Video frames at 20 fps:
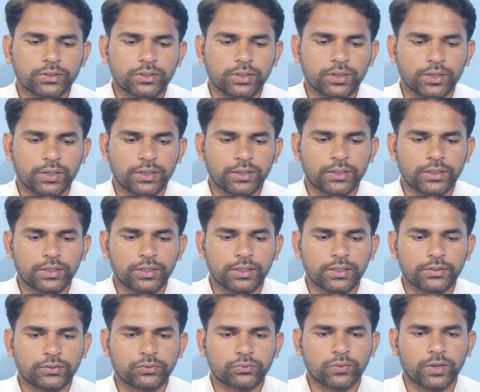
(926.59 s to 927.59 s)

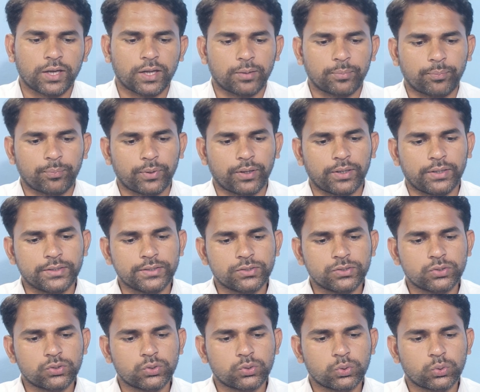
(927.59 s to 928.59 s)
3t square plus
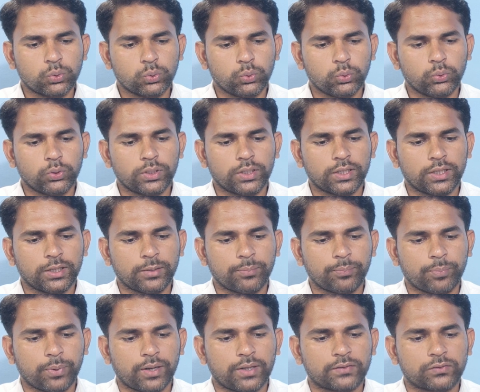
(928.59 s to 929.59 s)
2t
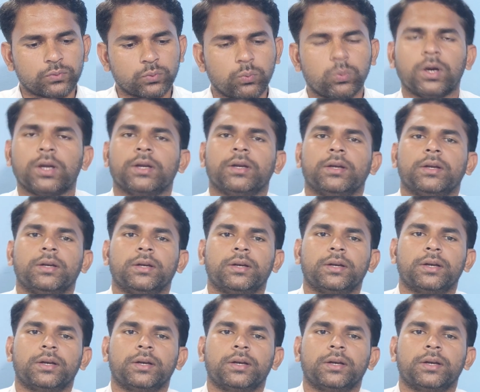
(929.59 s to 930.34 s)
plus 1.